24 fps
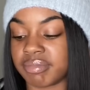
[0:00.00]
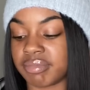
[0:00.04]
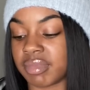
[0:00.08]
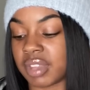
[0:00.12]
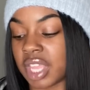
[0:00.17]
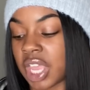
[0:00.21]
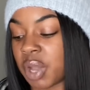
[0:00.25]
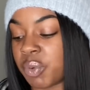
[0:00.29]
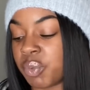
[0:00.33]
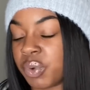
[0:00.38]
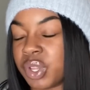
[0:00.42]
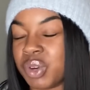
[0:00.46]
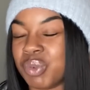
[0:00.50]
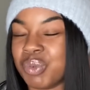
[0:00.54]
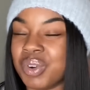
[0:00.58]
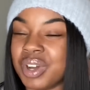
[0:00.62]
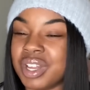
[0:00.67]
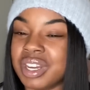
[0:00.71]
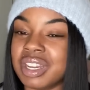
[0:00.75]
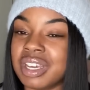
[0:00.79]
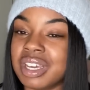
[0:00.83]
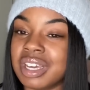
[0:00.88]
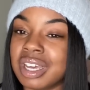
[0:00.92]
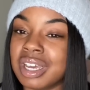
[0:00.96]
I wouldn't
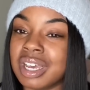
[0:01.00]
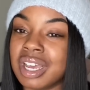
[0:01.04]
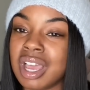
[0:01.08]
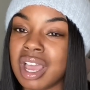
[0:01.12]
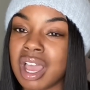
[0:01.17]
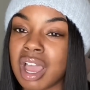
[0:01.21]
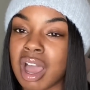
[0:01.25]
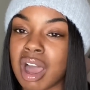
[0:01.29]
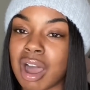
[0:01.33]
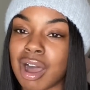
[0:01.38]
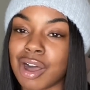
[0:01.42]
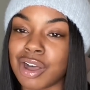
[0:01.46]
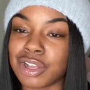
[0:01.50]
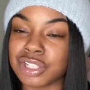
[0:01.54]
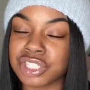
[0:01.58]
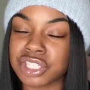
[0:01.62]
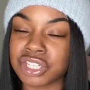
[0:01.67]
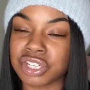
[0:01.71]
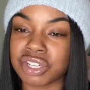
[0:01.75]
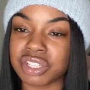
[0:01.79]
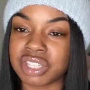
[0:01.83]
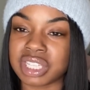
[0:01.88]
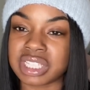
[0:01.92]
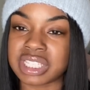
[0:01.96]
want to
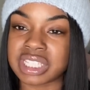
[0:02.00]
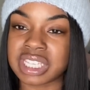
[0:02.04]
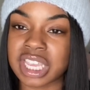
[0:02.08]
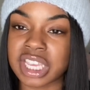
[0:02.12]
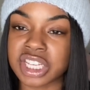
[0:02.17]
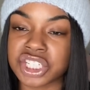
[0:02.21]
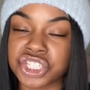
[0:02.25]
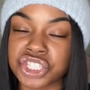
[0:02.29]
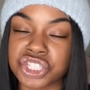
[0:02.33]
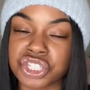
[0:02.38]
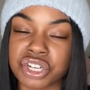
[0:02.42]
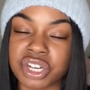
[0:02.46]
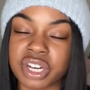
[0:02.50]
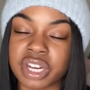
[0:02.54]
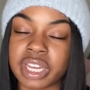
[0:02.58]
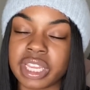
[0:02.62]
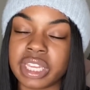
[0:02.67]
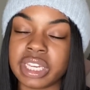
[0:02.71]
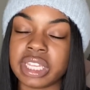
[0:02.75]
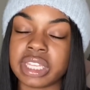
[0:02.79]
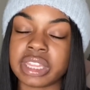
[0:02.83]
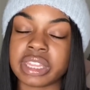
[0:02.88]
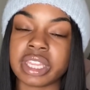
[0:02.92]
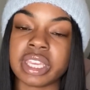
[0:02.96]
alter the texture or
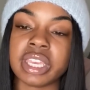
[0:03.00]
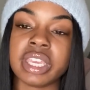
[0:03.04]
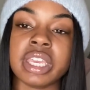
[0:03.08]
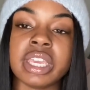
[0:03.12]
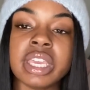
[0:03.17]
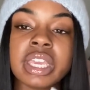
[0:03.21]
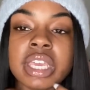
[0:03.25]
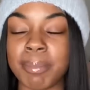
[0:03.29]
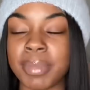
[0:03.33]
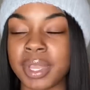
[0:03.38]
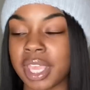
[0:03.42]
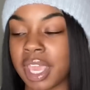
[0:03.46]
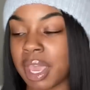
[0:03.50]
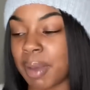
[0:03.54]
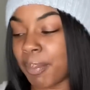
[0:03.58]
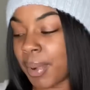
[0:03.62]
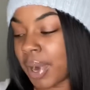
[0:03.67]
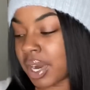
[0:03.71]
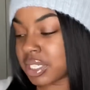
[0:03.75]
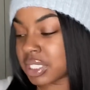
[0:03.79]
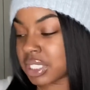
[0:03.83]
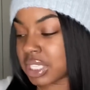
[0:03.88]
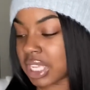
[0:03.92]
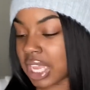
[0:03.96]
anything. But yeah,
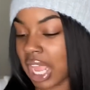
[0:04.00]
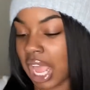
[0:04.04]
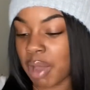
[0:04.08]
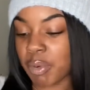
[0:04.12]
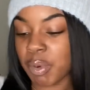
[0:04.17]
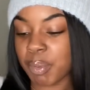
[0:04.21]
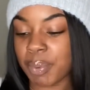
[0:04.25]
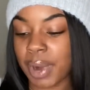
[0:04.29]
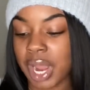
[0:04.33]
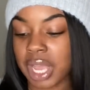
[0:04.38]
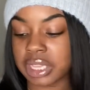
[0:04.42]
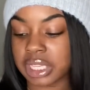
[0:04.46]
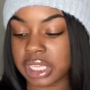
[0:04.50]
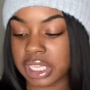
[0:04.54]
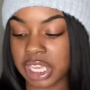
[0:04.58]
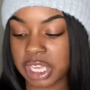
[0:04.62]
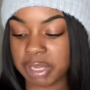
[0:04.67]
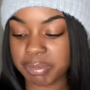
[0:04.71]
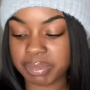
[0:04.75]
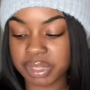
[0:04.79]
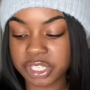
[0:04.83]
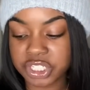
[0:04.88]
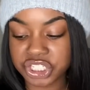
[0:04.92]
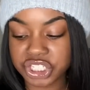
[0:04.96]
personally, I would probably
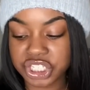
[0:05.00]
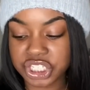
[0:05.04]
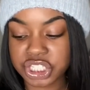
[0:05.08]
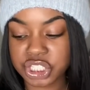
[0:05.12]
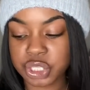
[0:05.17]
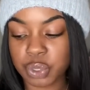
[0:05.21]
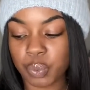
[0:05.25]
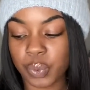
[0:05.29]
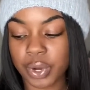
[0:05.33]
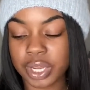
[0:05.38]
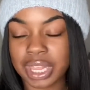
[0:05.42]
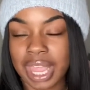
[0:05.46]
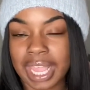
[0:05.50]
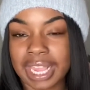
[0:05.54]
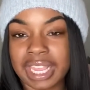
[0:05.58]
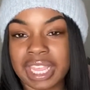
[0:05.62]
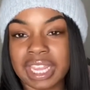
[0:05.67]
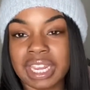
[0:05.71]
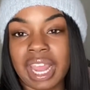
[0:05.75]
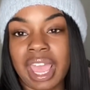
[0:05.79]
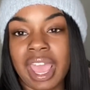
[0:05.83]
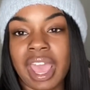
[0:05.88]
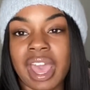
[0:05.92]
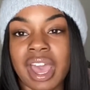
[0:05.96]
keep this just to wear like
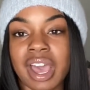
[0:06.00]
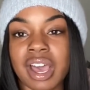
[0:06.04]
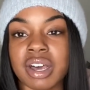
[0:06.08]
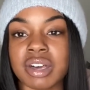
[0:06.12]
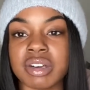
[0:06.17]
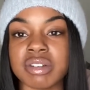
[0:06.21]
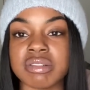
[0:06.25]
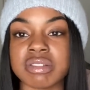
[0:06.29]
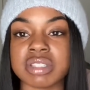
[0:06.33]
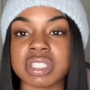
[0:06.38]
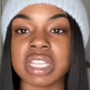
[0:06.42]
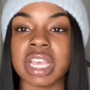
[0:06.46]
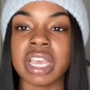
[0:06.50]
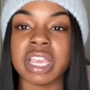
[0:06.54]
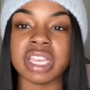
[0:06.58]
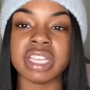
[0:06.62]
in a house.